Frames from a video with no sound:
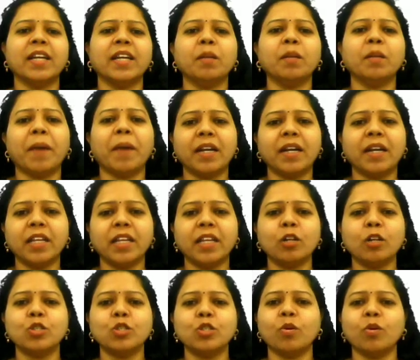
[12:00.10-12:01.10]
that the
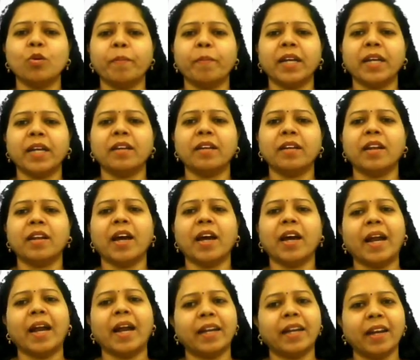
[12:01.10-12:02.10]
particles of matter
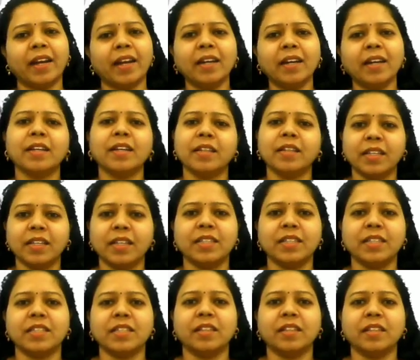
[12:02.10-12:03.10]
attract
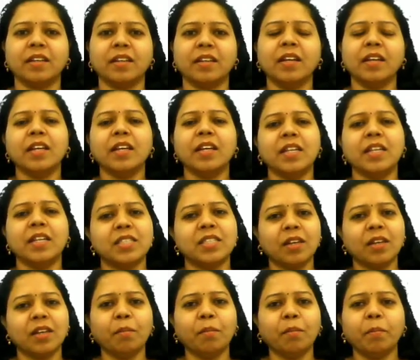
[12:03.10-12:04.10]
each other.
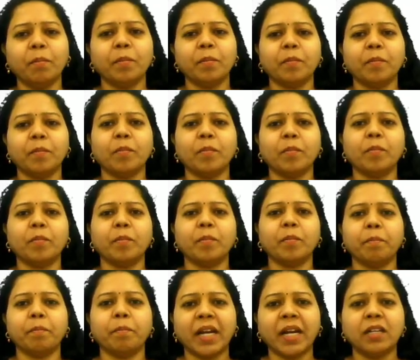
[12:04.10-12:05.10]
In some
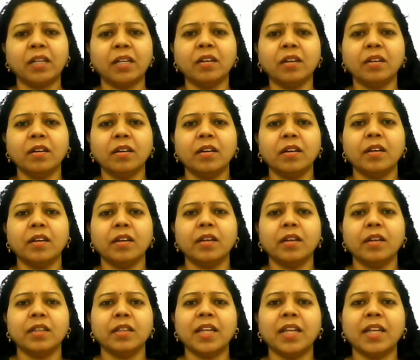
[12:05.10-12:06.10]
matter,
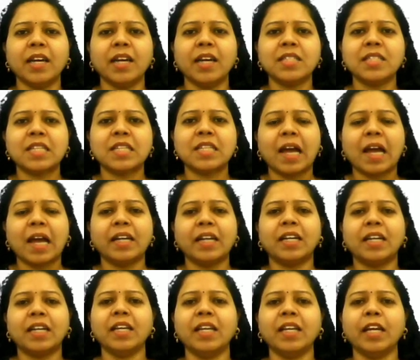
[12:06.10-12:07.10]
they are
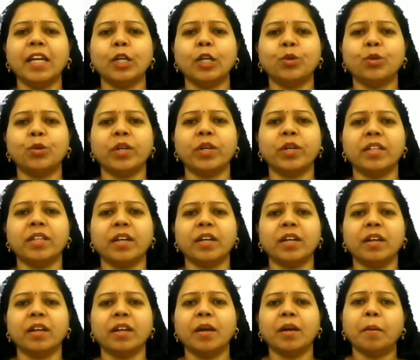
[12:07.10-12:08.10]
slightly held
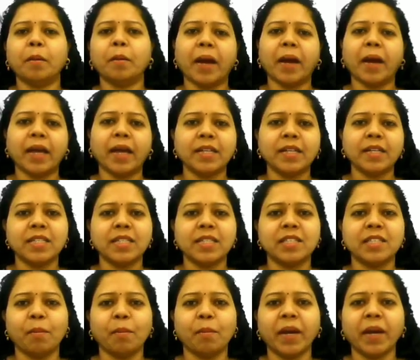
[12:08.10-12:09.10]
together, and
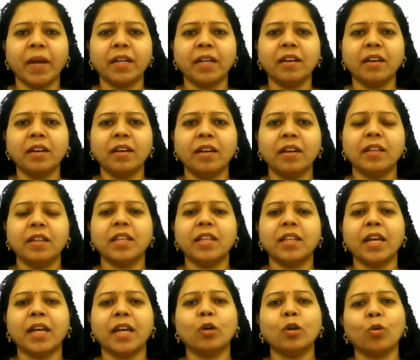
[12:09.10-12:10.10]
in some matter,
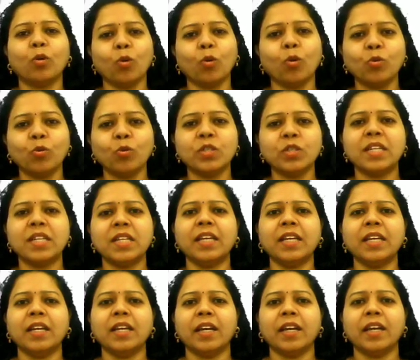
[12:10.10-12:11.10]
they are
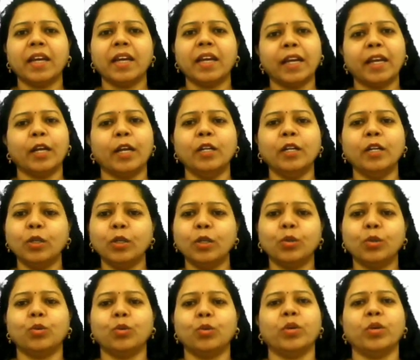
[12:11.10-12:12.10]
closely held
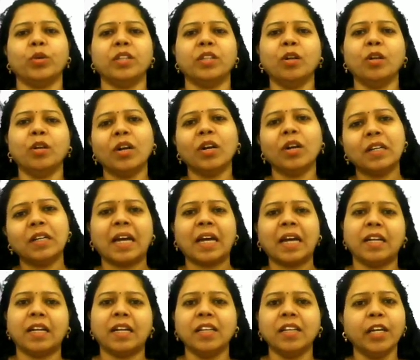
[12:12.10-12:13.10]
together or
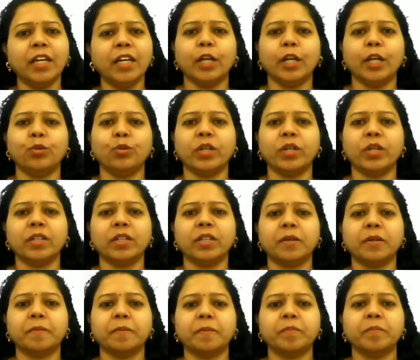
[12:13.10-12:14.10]
tightly held
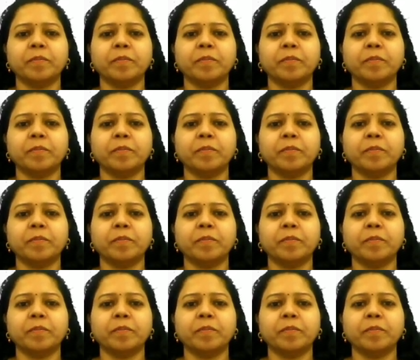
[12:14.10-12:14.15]
together.